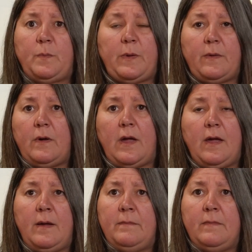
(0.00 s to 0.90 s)
up
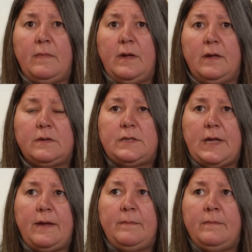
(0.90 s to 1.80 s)
at
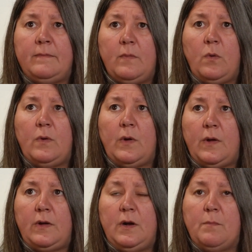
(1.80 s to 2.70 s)

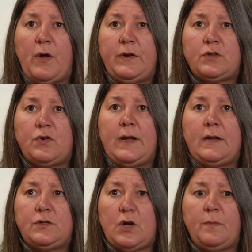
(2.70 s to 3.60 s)

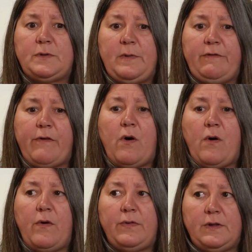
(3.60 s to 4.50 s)
monitoring jobs
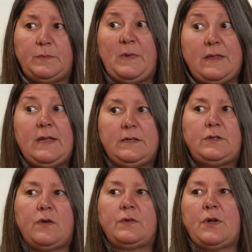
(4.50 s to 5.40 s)
before, and there's been these
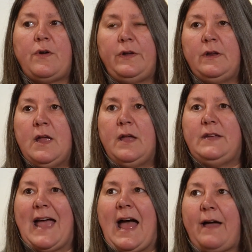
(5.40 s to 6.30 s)
dogs on, and
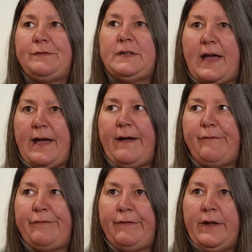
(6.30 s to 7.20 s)
you have to
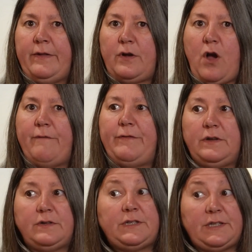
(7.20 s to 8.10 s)
have the
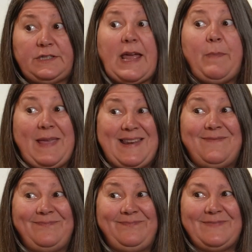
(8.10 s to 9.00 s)
confidence to step
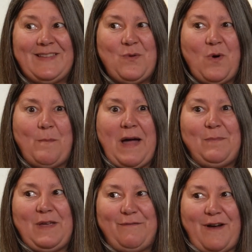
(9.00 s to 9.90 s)
in what
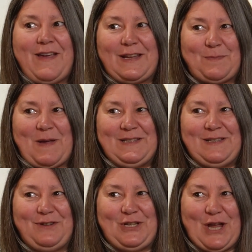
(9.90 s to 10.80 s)
might be a very
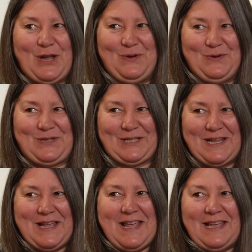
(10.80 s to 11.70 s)
expensive shoot.
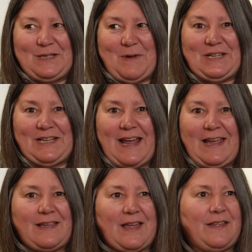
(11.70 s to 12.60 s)
Yes. Especially
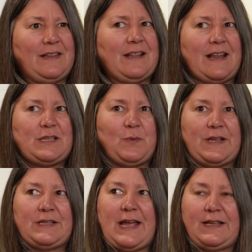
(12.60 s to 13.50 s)
like, I think the last one
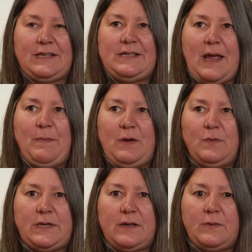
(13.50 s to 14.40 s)
I decided to step in
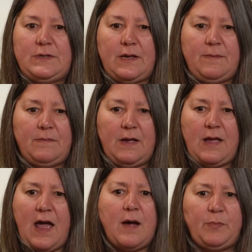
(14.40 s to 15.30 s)
was a
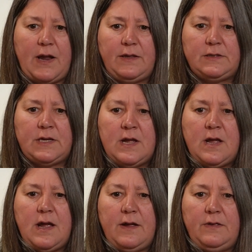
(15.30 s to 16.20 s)
car brand,
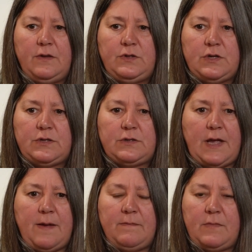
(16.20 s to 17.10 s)
and they'd just
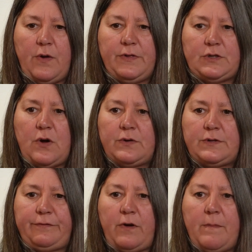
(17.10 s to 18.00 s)
got the dogs
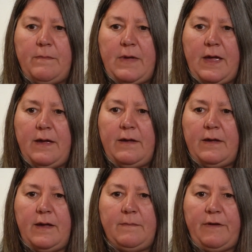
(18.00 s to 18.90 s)
from
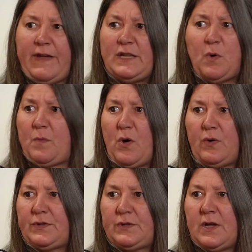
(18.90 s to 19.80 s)
a Facebook
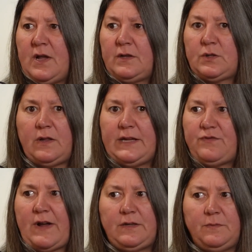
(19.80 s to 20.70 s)
post. So all these
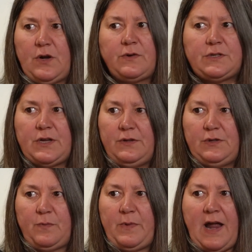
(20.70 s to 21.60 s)
random dogs
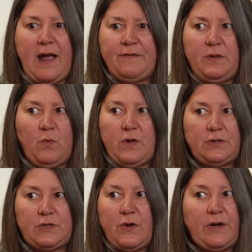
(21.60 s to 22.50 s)
turned up, and half of them were
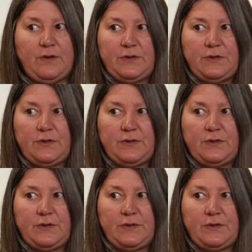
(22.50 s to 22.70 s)
totally